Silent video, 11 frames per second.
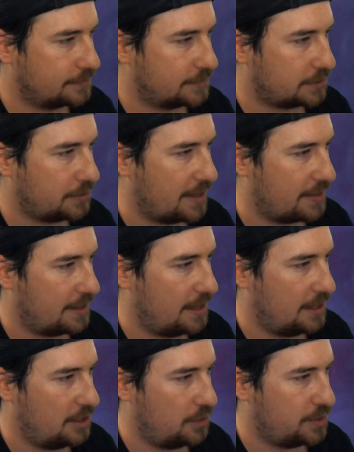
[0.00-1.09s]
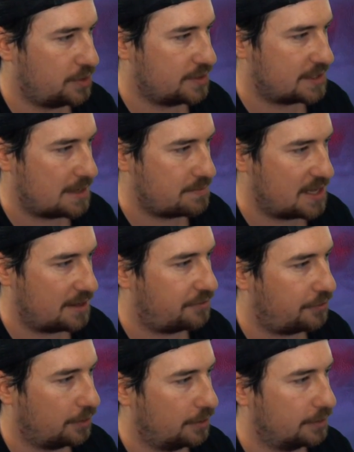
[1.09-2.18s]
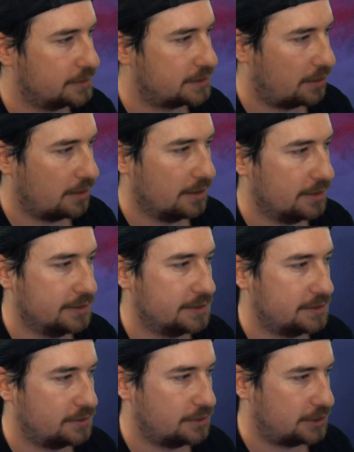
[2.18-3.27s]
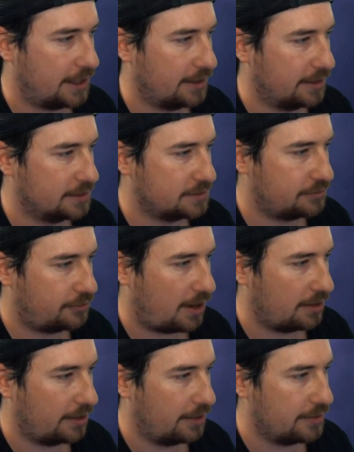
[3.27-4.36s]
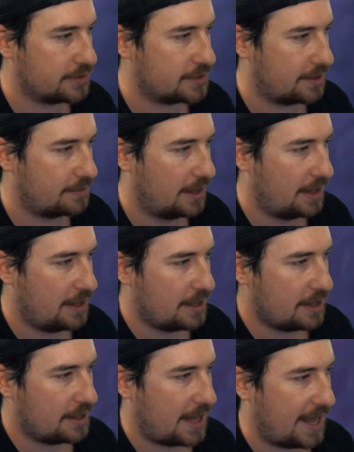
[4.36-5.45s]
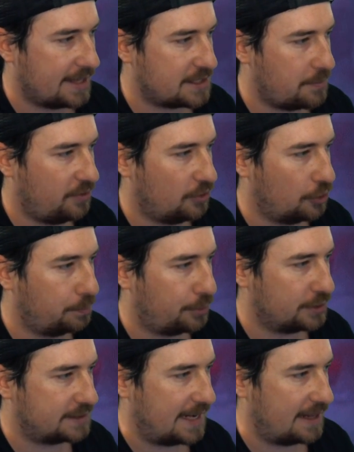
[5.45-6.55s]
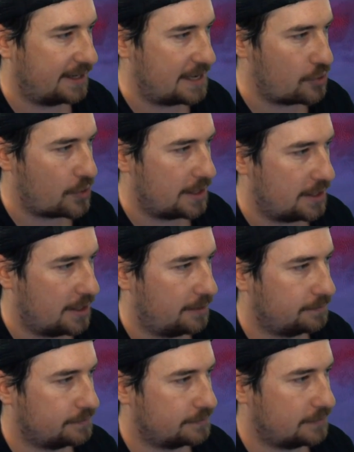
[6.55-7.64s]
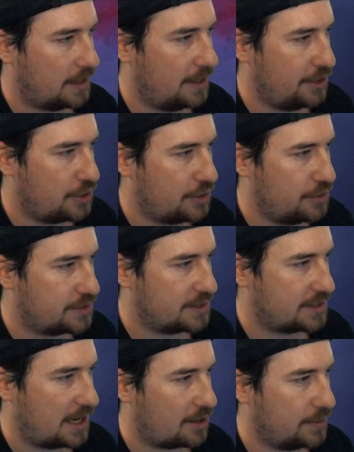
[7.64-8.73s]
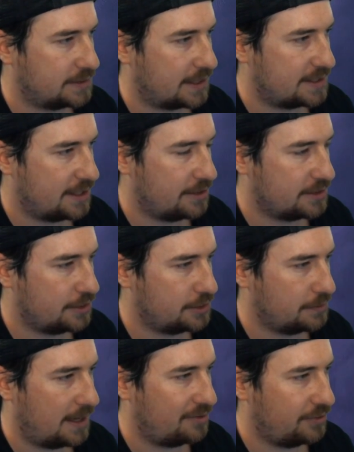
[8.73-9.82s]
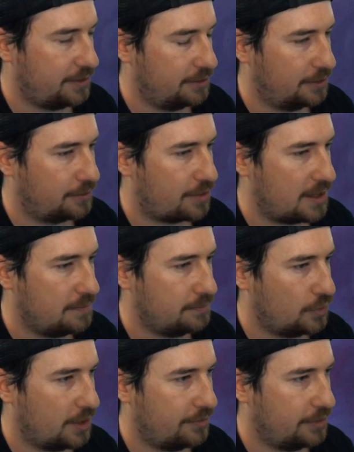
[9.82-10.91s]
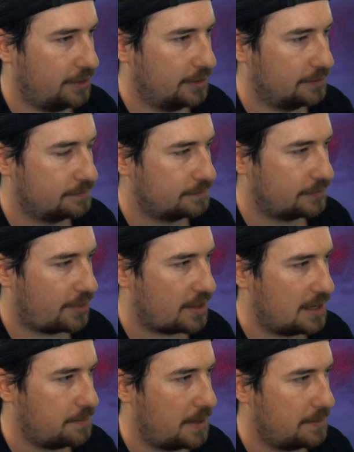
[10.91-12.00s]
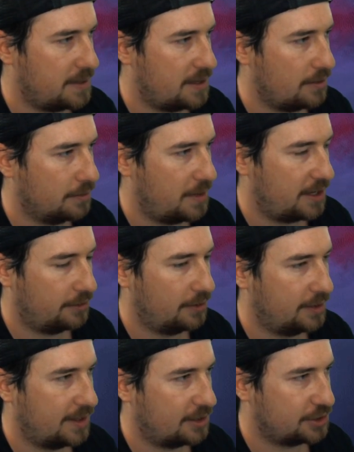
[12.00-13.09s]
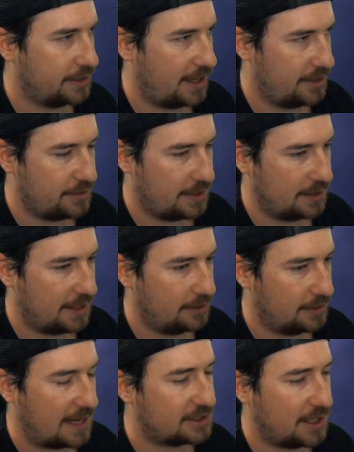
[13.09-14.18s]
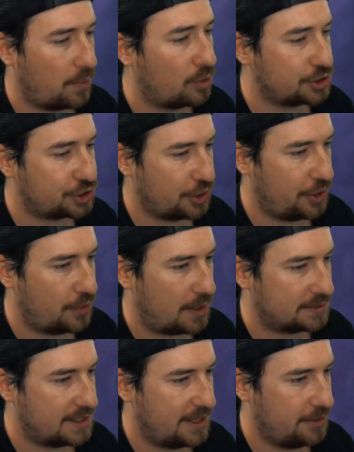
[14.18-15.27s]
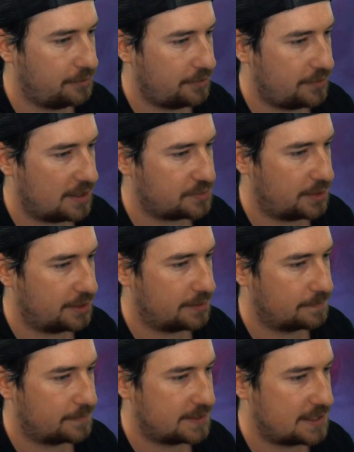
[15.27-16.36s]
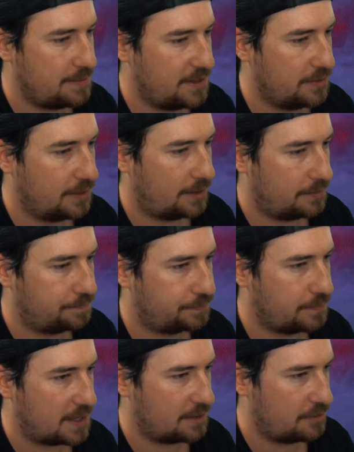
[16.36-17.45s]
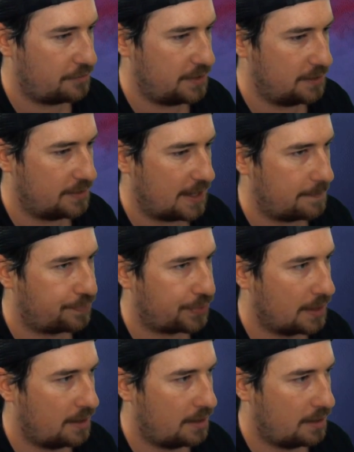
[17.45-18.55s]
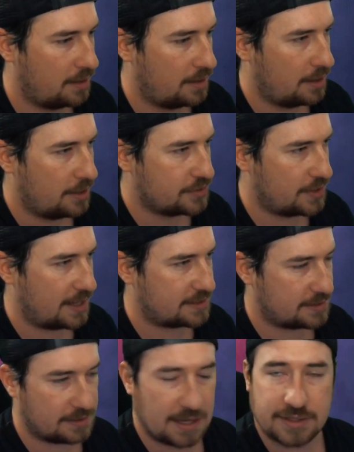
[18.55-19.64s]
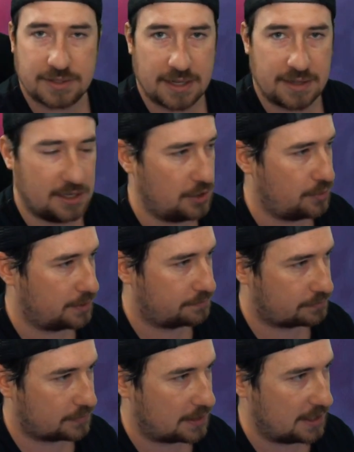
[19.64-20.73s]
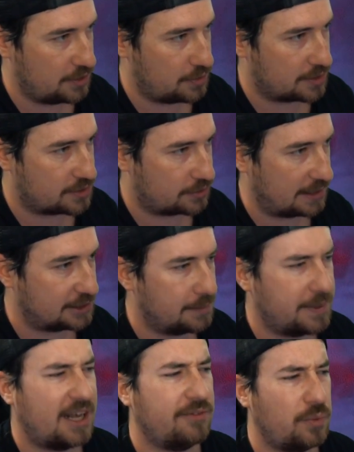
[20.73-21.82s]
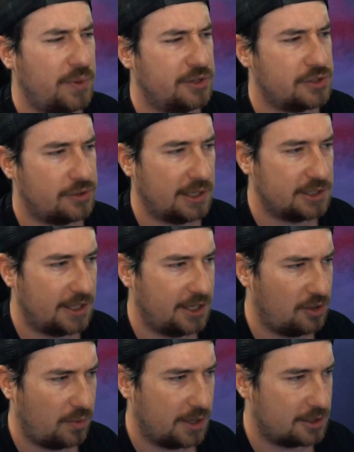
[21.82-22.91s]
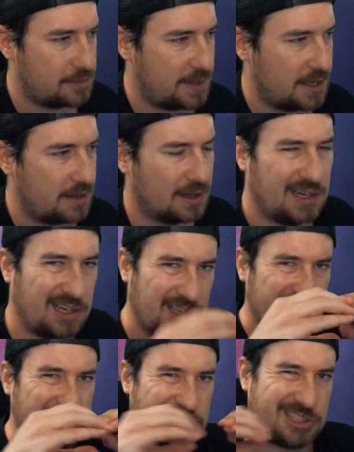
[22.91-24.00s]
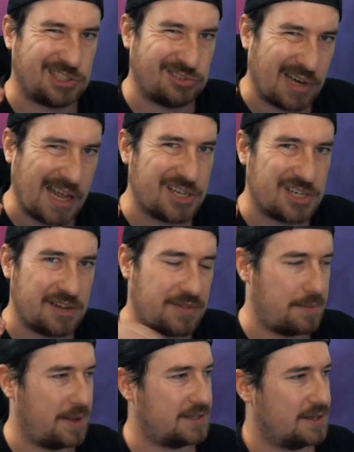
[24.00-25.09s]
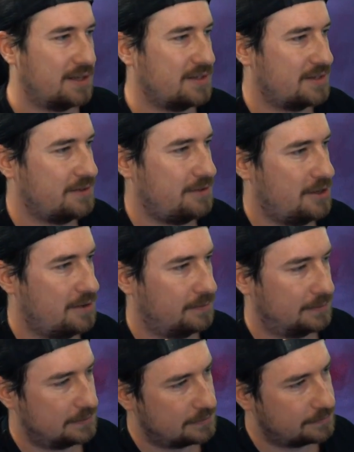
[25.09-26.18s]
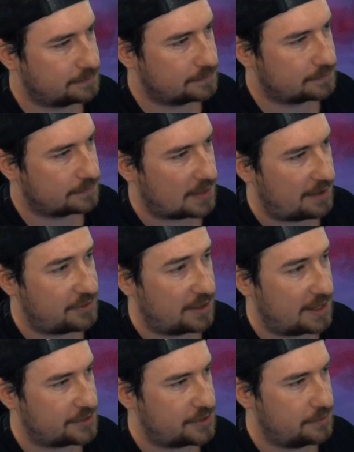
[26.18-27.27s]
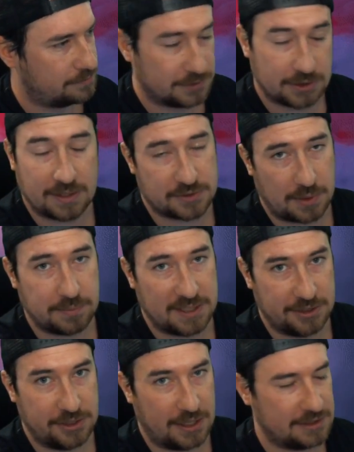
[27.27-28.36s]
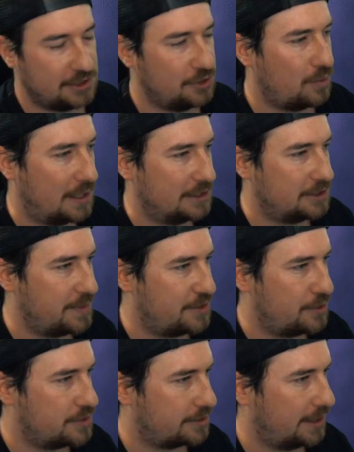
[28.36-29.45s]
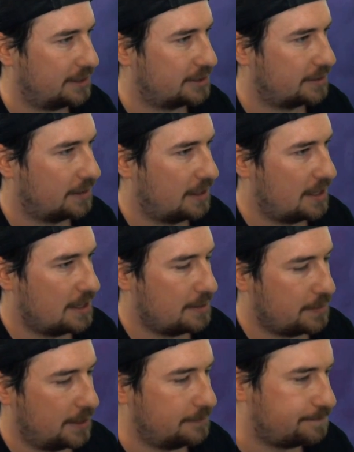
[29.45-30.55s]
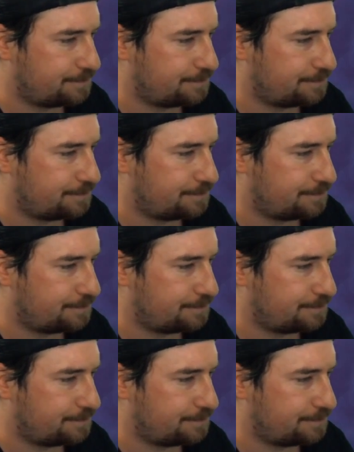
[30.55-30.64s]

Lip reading: So yeah, and you would do the same thing for stars and shares and follows, and add some of your own personality to it. You know, you can use the stock ones, like I said, or search around for your own theme, whatever your theme may be, or make your own, and I'll show you how to do that later. Actually, I won't show you. I'll tell you. If you guys want to see me it, I'll make another video of that. So that's, and then you would, again, you could stretch it. Be careful when you're stretching it. You don't want it to be stretched, if that makes sense. You know, I've done that too, so that's why I'm telling you guys. You don't want it to be too stretched. But